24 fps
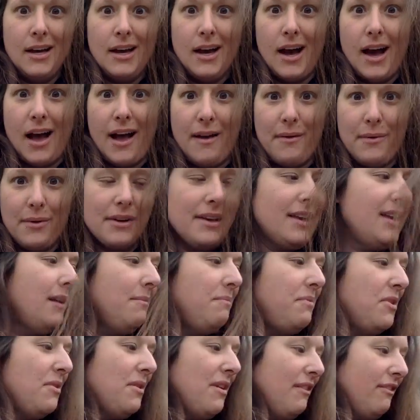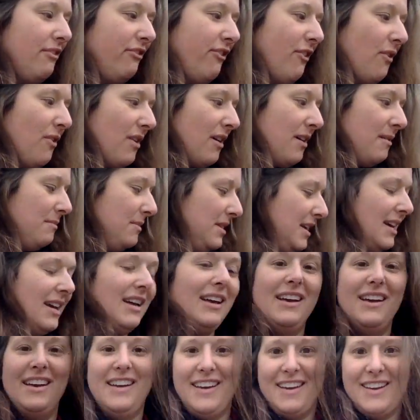I will keep you informed,
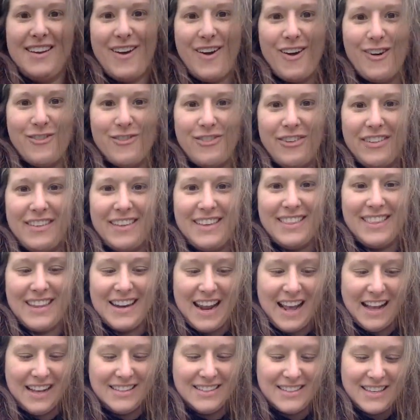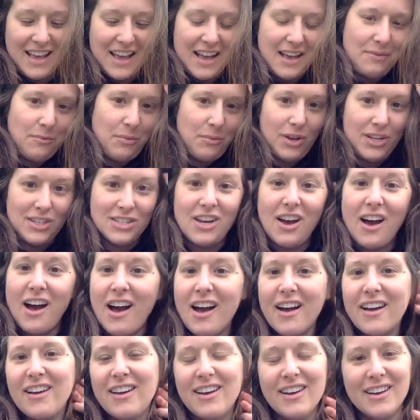and hopefully the next time we
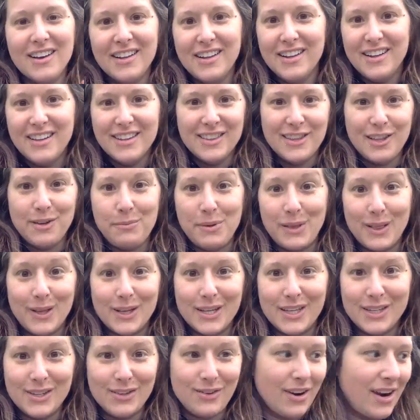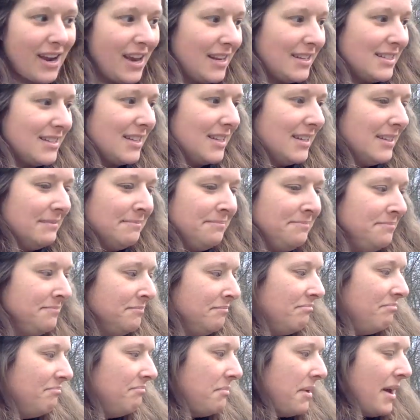talk, they'll be looking great.
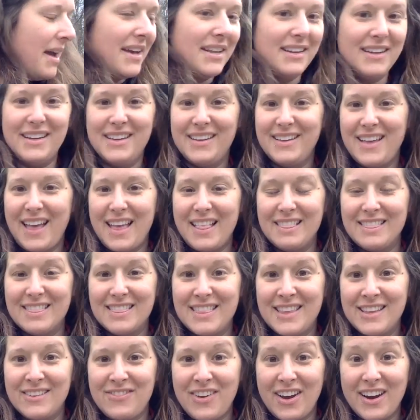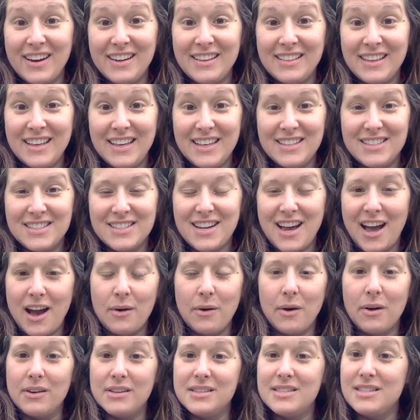But at the very least,
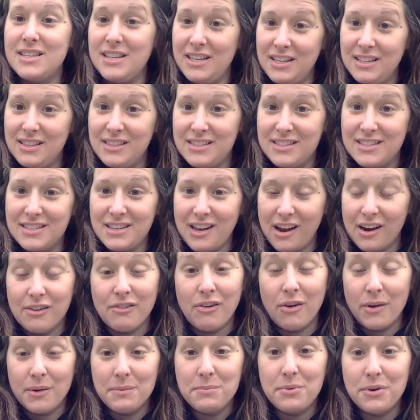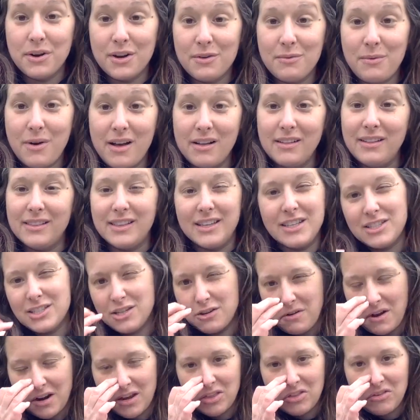our seeds are growing pretty well, at least
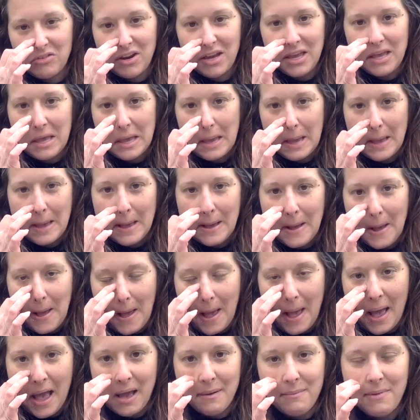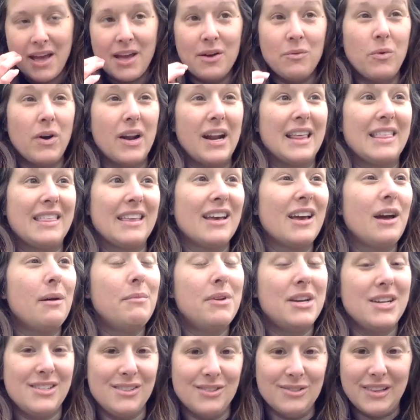2 out of 3. And what I think I'm
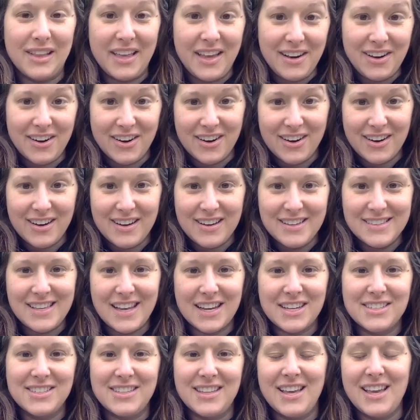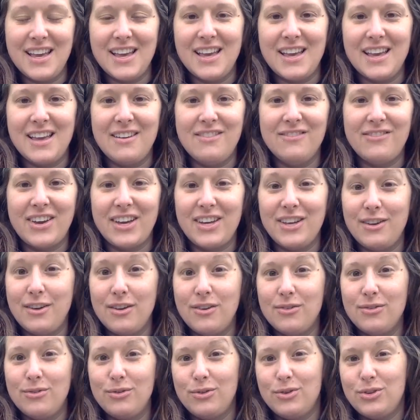going to do later is actually invite
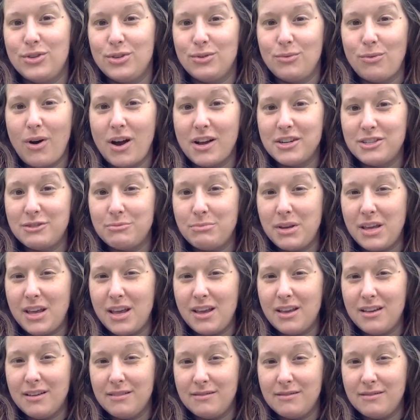you to watch me